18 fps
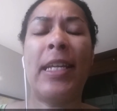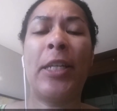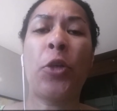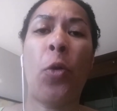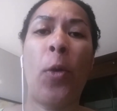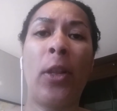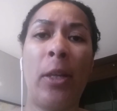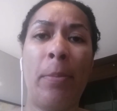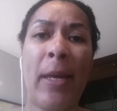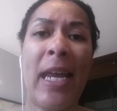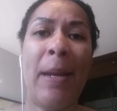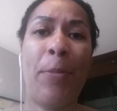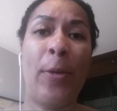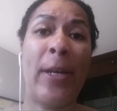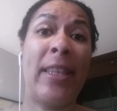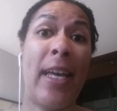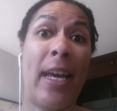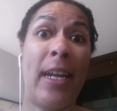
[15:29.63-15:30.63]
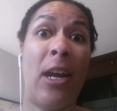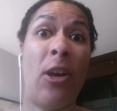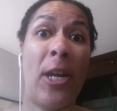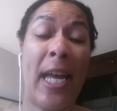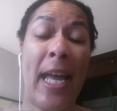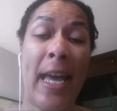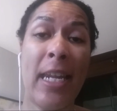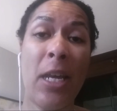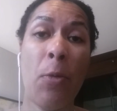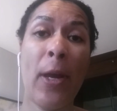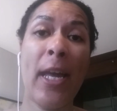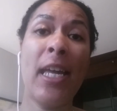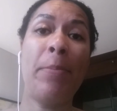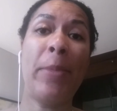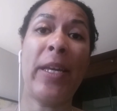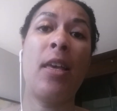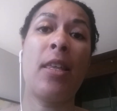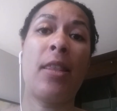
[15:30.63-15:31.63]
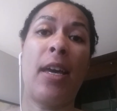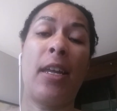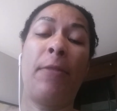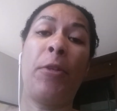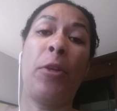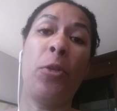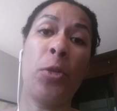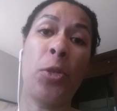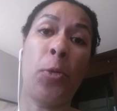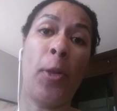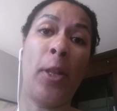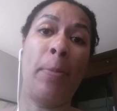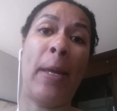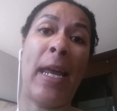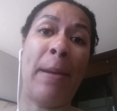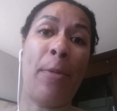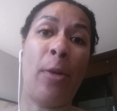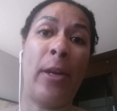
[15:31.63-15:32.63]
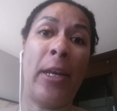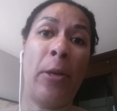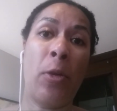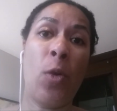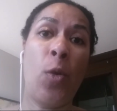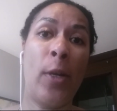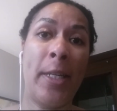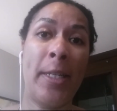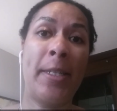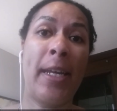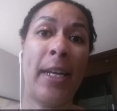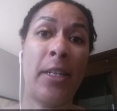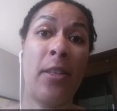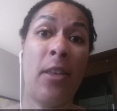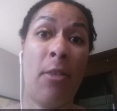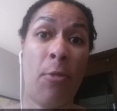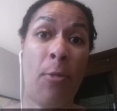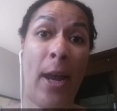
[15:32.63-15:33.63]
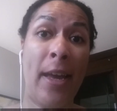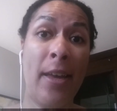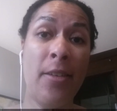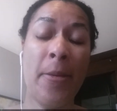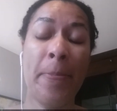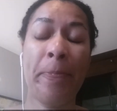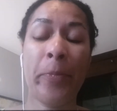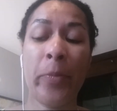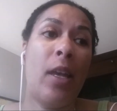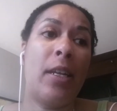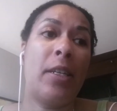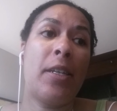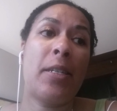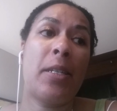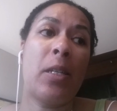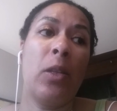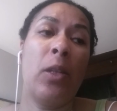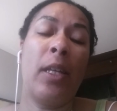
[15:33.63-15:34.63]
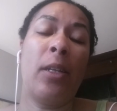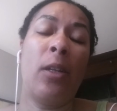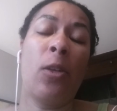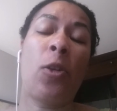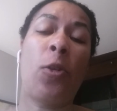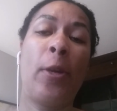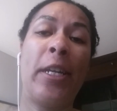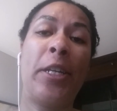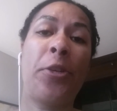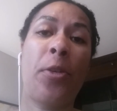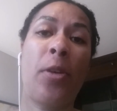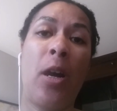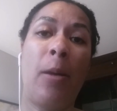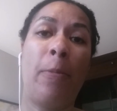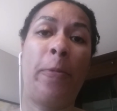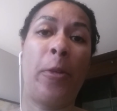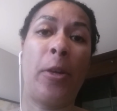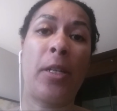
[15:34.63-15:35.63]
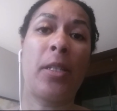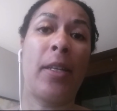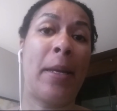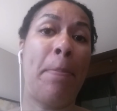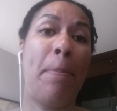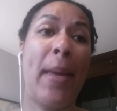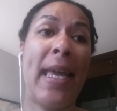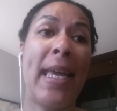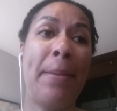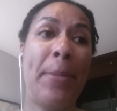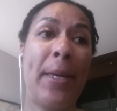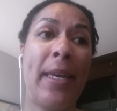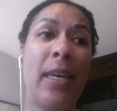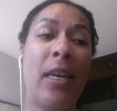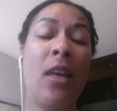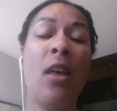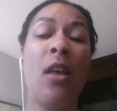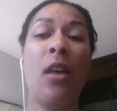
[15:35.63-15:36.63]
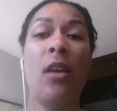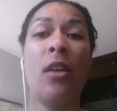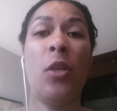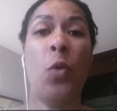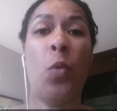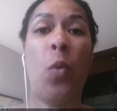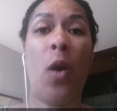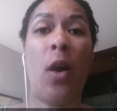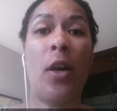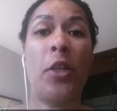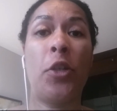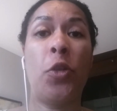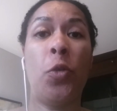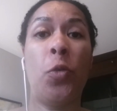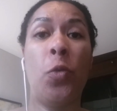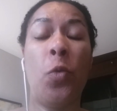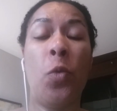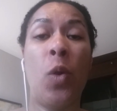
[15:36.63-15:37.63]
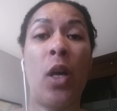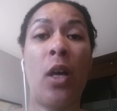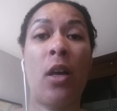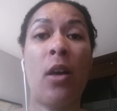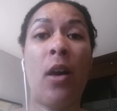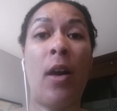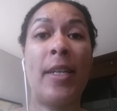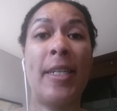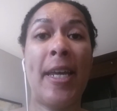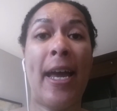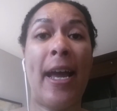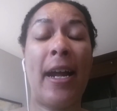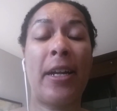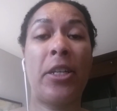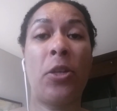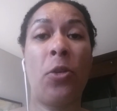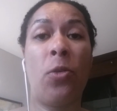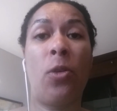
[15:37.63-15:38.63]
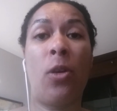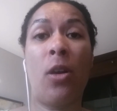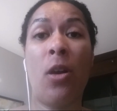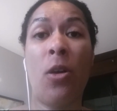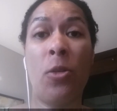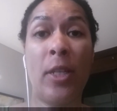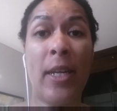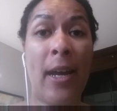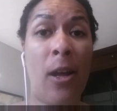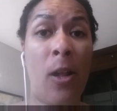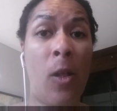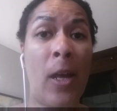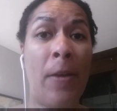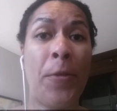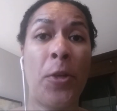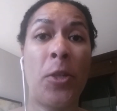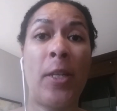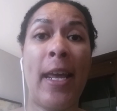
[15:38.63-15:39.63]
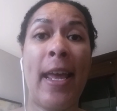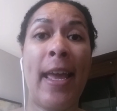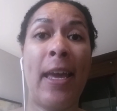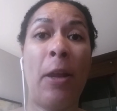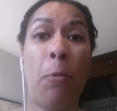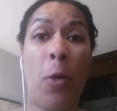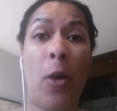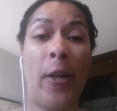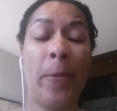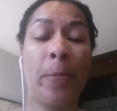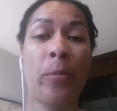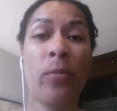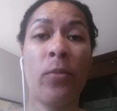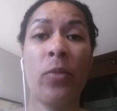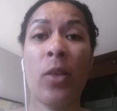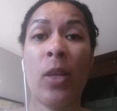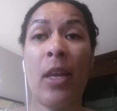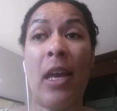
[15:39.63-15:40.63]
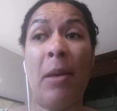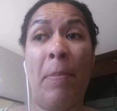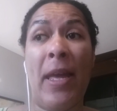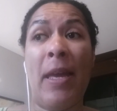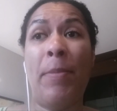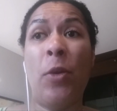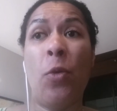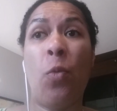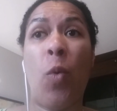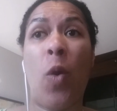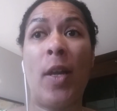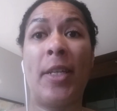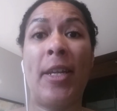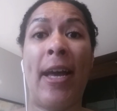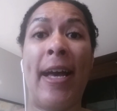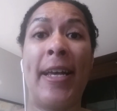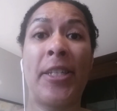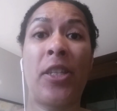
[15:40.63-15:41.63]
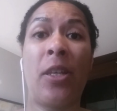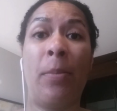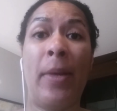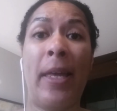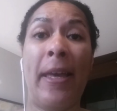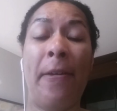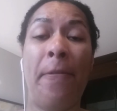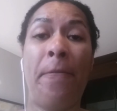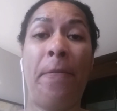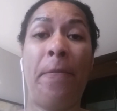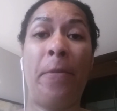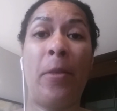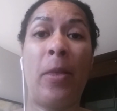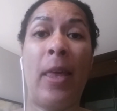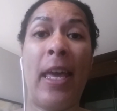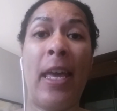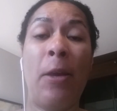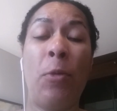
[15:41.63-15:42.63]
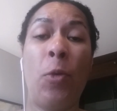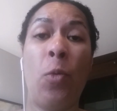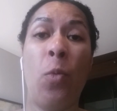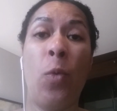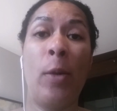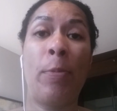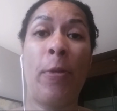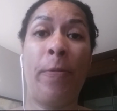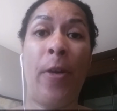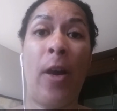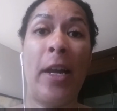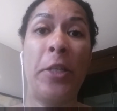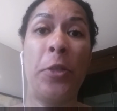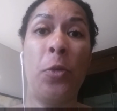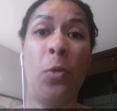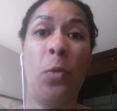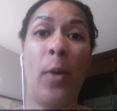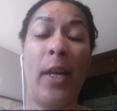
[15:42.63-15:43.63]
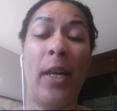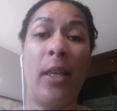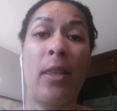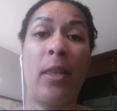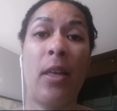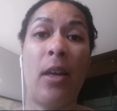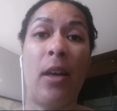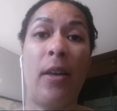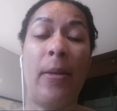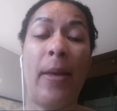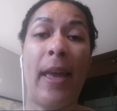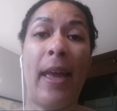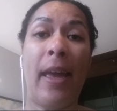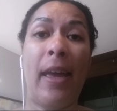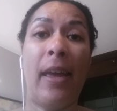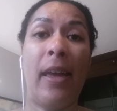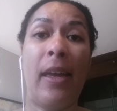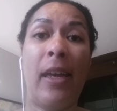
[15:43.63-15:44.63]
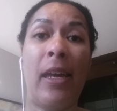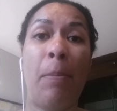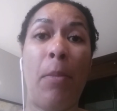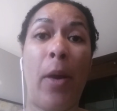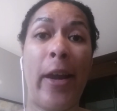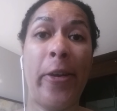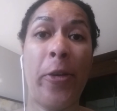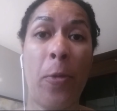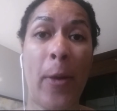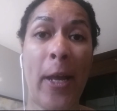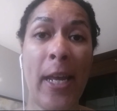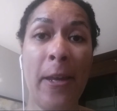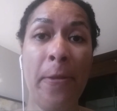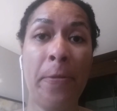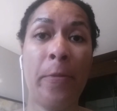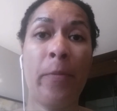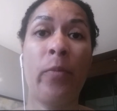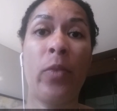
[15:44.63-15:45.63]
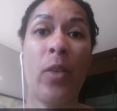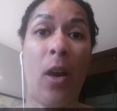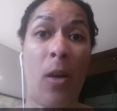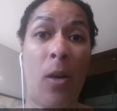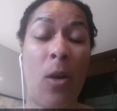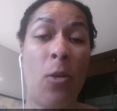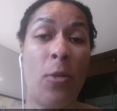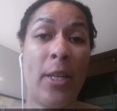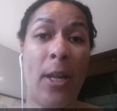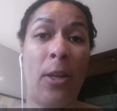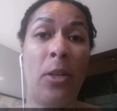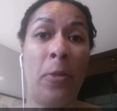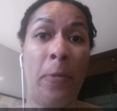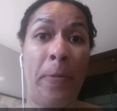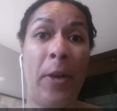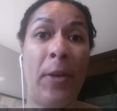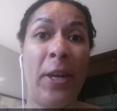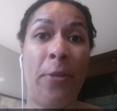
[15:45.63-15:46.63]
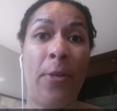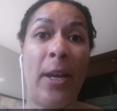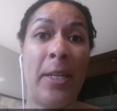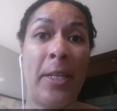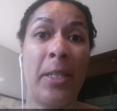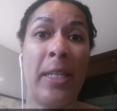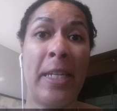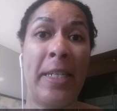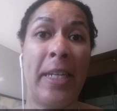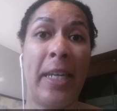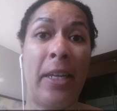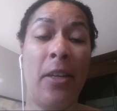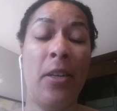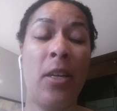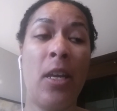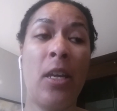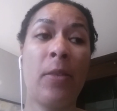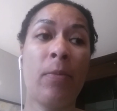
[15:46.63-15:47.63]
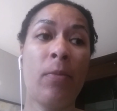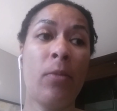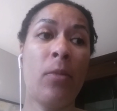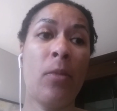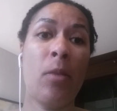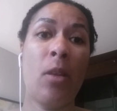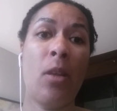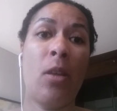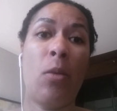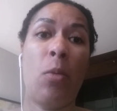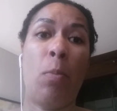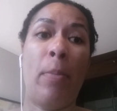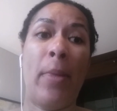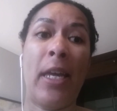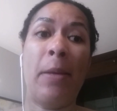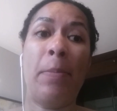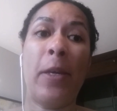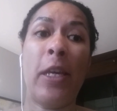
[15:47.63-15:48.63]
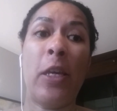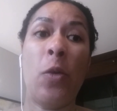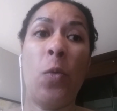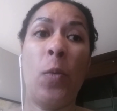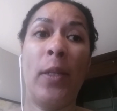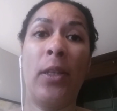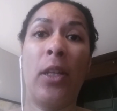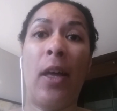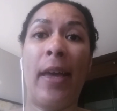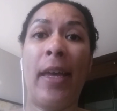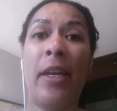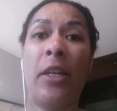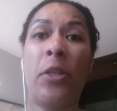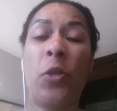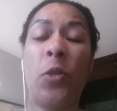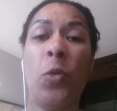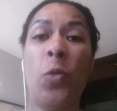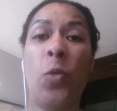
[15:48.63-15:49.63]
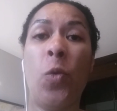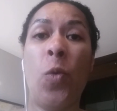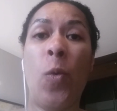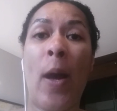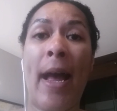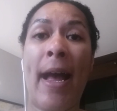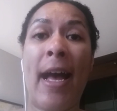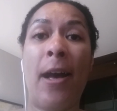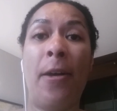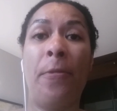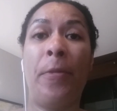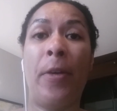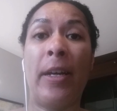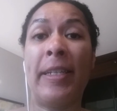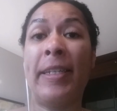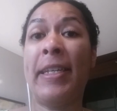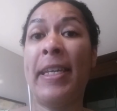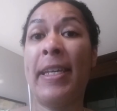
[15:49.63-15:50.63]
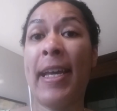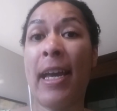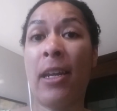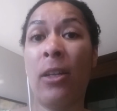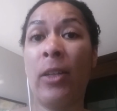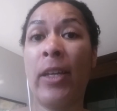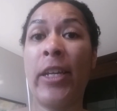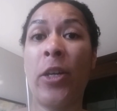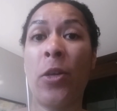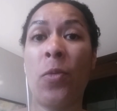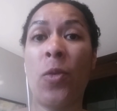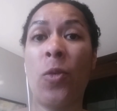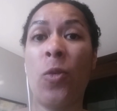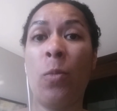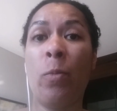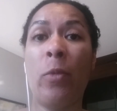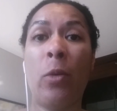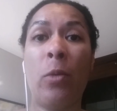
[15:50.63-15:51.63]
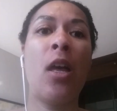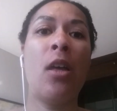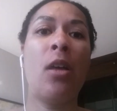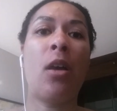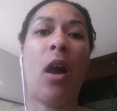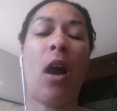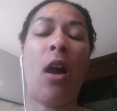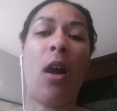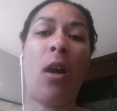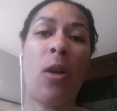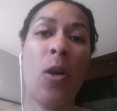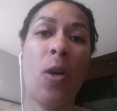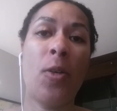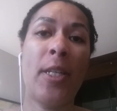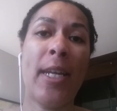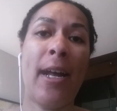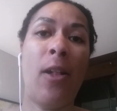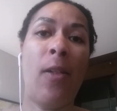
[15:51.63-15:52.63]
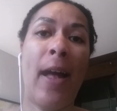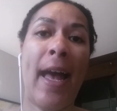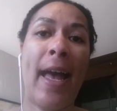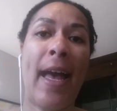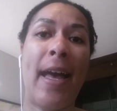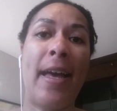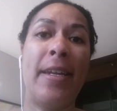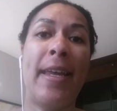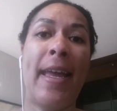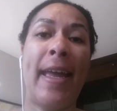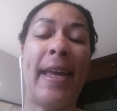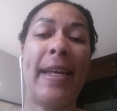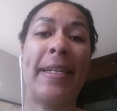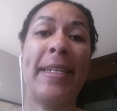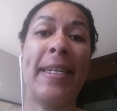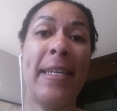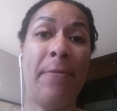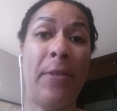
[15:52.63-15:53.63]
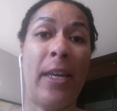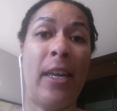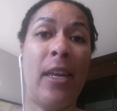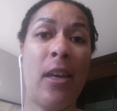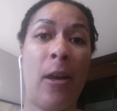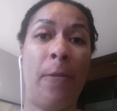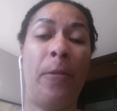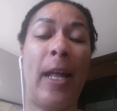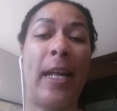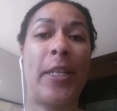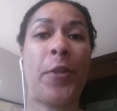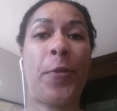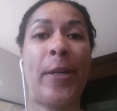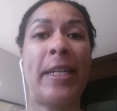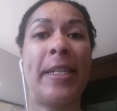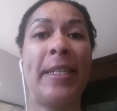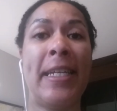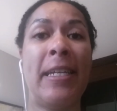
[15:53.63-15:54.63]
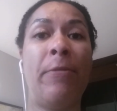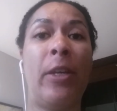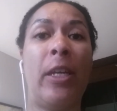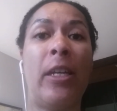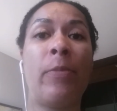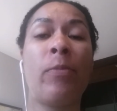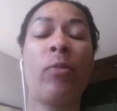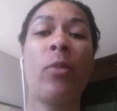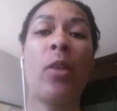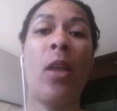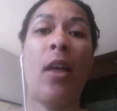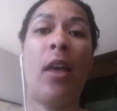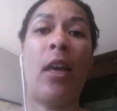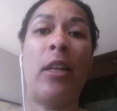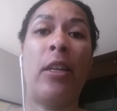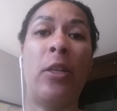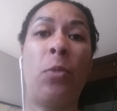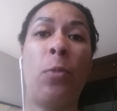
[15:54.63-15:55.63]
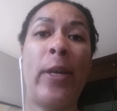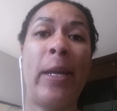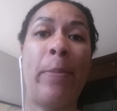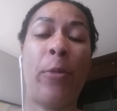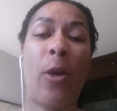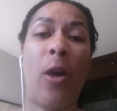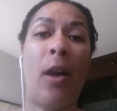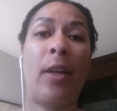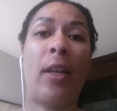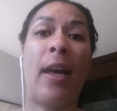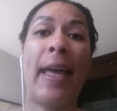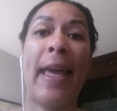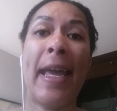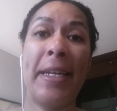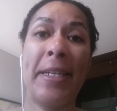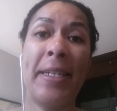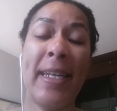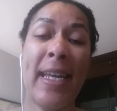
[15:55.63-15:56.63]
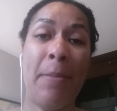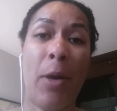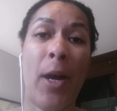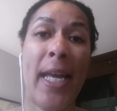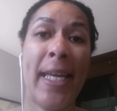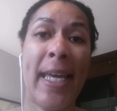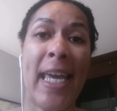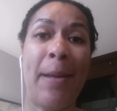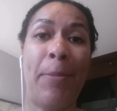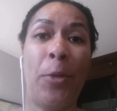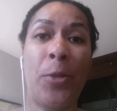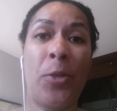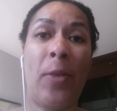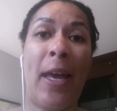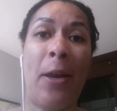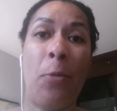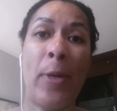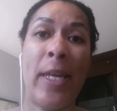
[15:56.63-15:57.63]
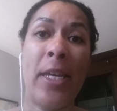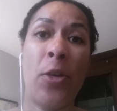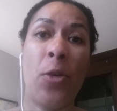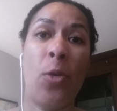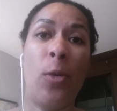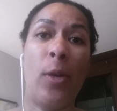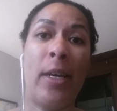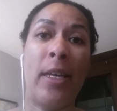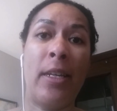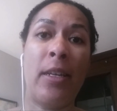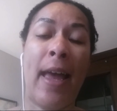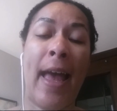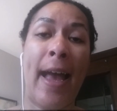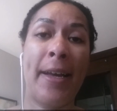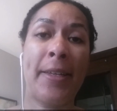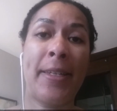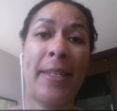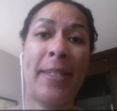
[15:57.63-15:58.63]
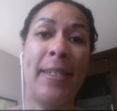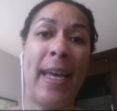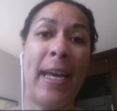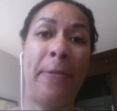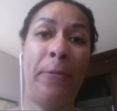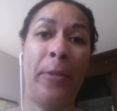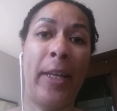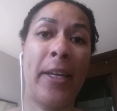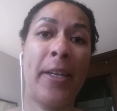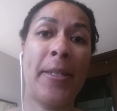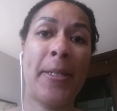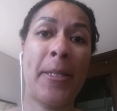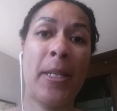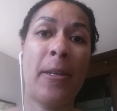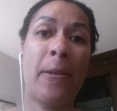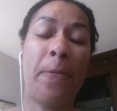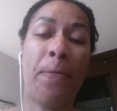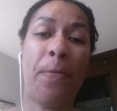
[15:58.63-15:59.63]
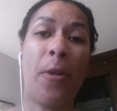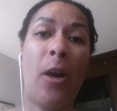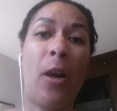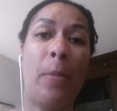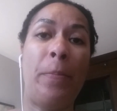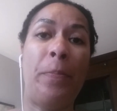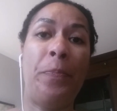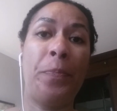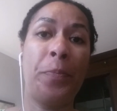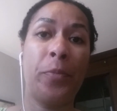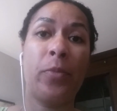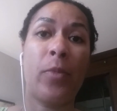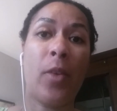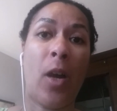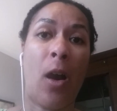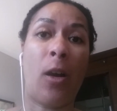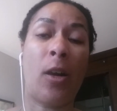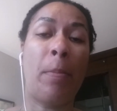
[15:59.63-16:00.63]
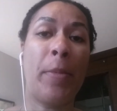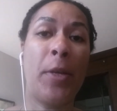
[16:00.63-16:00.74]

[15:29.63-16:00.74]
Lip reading: toilet paper in that area anyway, that if you use toilet paper, it could stick to the thread. And just little creature comforts, like maybe you want to contact your hotel if you're staying in one, and maybe you want to ask them if they would provide you with a microwave. Our hotel very graciously did. Maybe you would like to have a tea kettle in your room. Our hotel had a TV, a flat screen TV, and we brought a HDMI cable so that we could access Netflix from our